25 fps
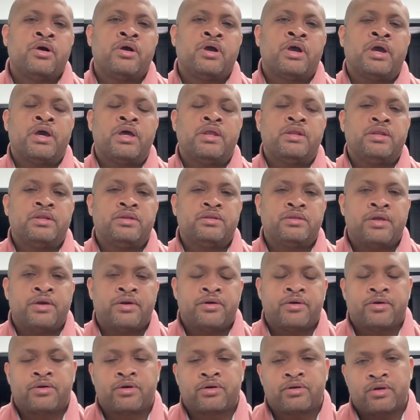and
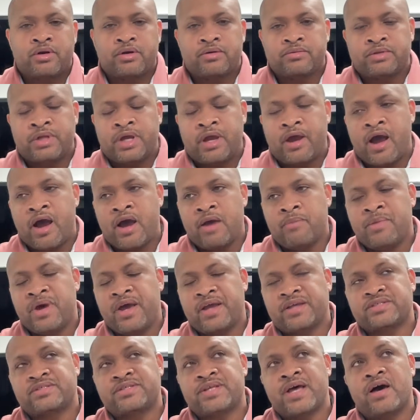their iMacs.